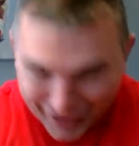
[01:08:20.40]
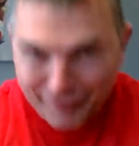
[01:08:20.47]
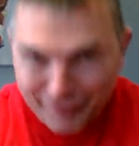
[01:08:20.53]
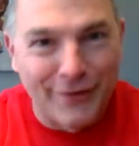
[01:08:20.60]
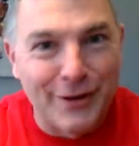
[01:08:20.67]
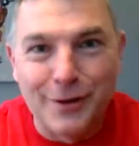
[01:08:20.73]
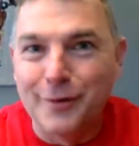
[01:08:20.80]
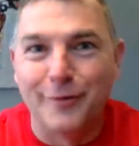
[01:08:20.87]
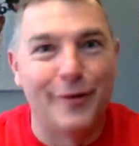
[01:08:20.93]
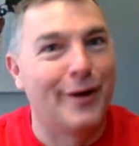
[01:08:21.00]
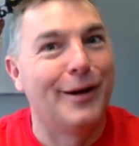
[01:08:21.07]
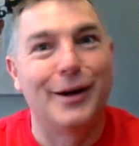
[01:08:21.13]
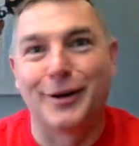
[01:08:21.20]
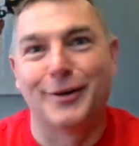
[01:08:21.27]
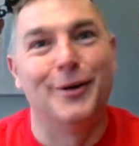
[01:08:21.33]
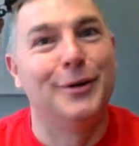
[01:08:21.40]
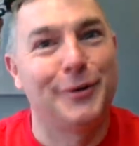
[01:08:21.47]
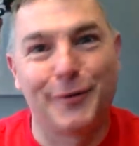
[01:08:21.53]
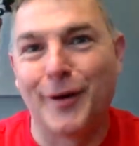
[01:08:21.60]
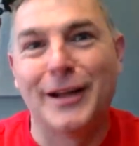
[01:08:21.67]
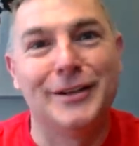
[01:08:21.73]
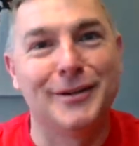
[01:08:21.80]
a few very close
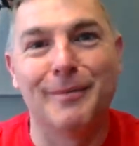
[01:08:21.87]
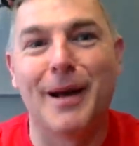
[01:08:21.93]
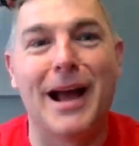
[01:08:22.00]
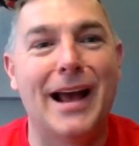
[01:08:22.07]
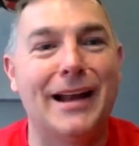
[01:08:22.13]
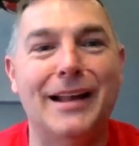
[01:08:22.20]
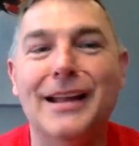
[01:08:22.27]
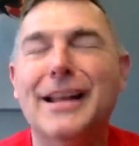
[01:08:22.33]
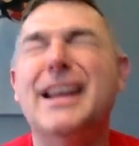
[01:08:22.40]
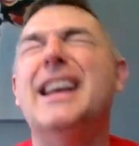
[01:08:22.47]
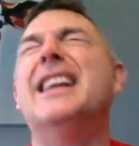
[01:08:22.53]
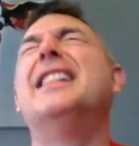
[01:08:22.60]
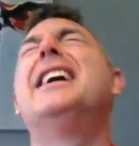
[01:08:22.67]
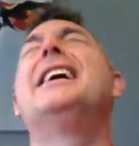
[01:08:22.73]
friends of mine, and